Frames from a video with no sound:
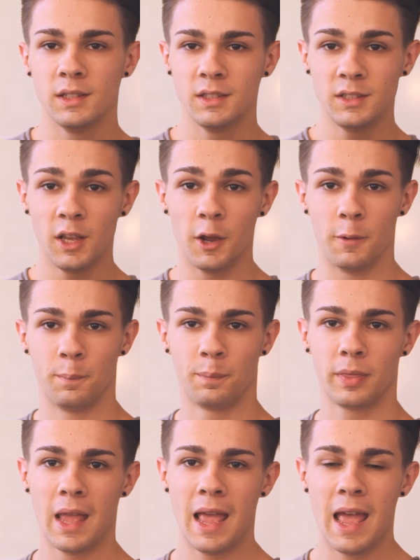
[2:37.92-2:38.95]
So,
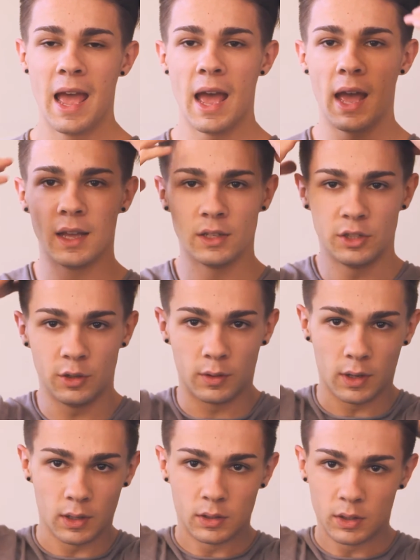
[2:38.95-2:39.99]
as you
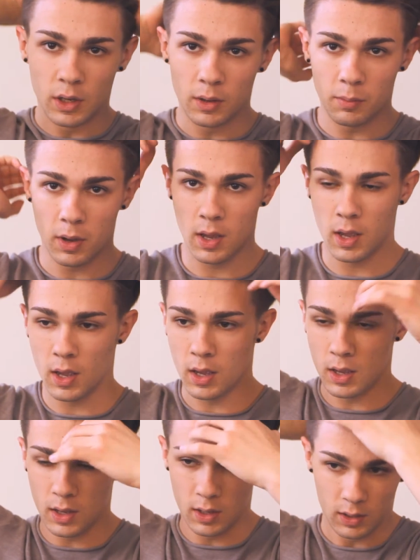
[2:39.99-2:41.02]
can see, my
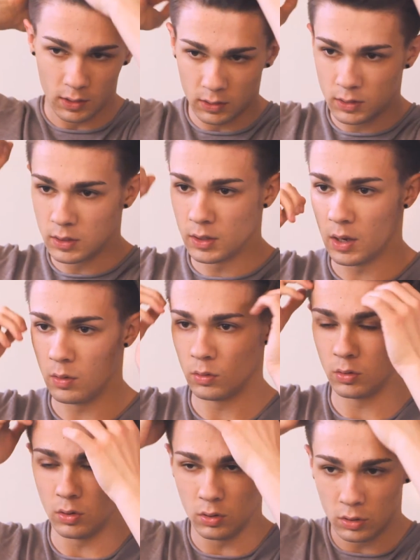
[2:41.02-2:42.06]
hair is now
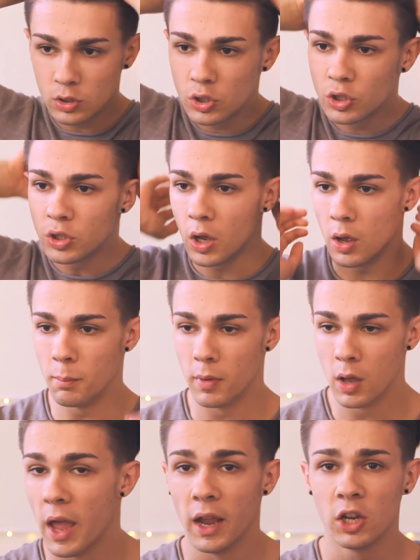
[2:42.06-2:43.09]
got
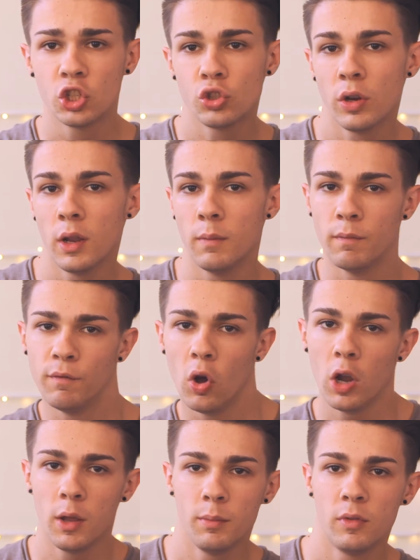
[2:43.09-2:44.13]
some extreme
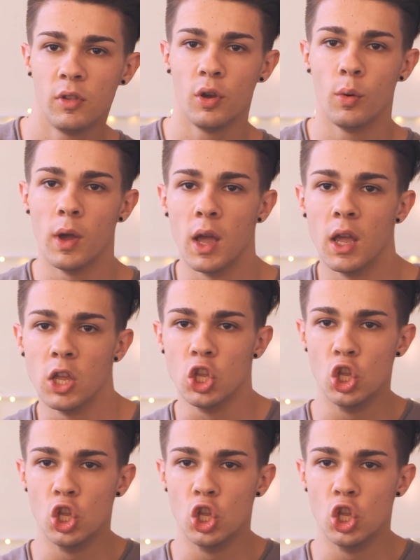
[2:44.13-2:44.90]
volume to it.